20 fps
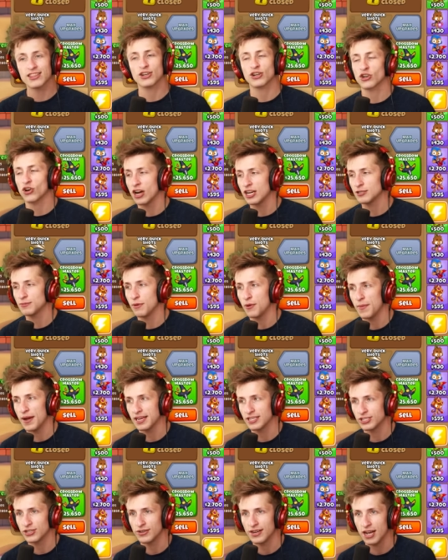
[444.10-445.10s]
the crossbow
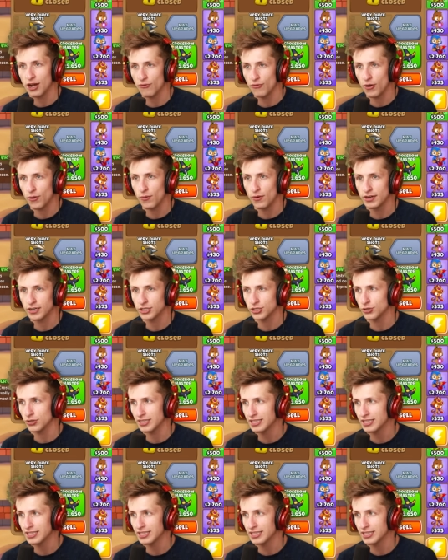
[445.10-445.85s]
master now if I wanted to.